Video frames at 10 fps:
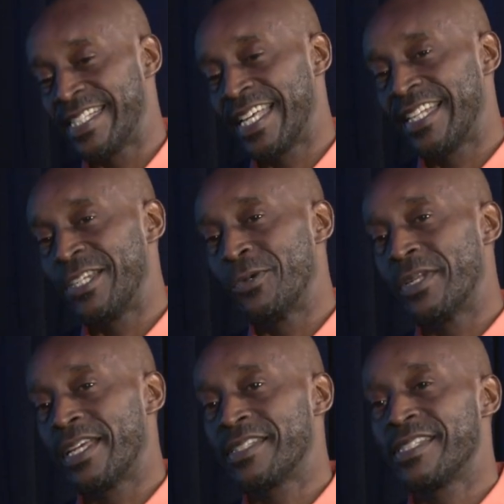had to do
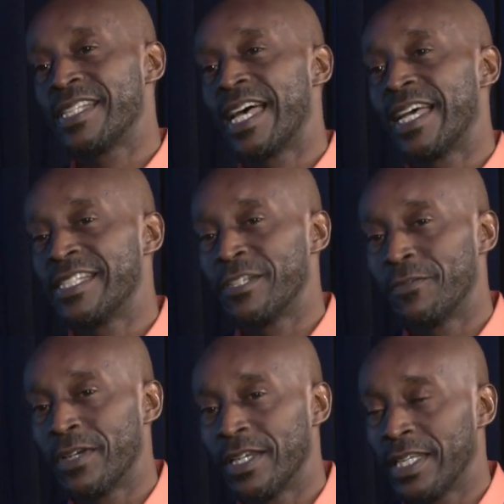an exercise of
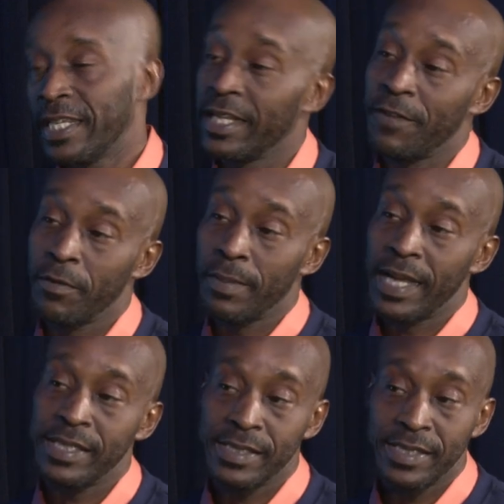getting
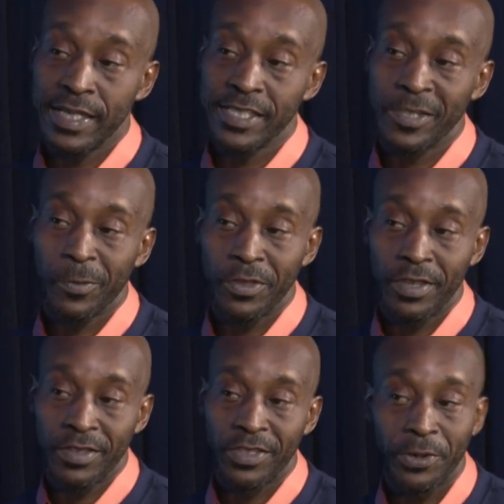everybody's attention
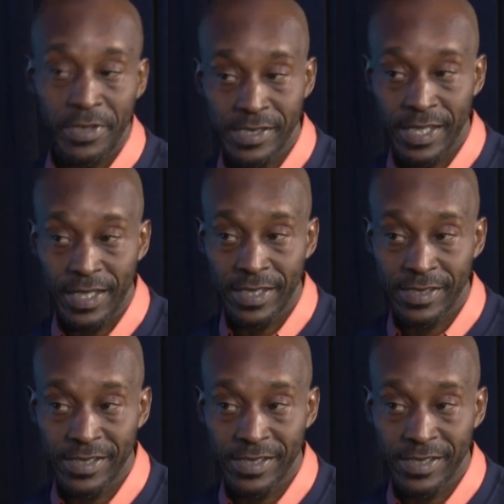within 30 seconds,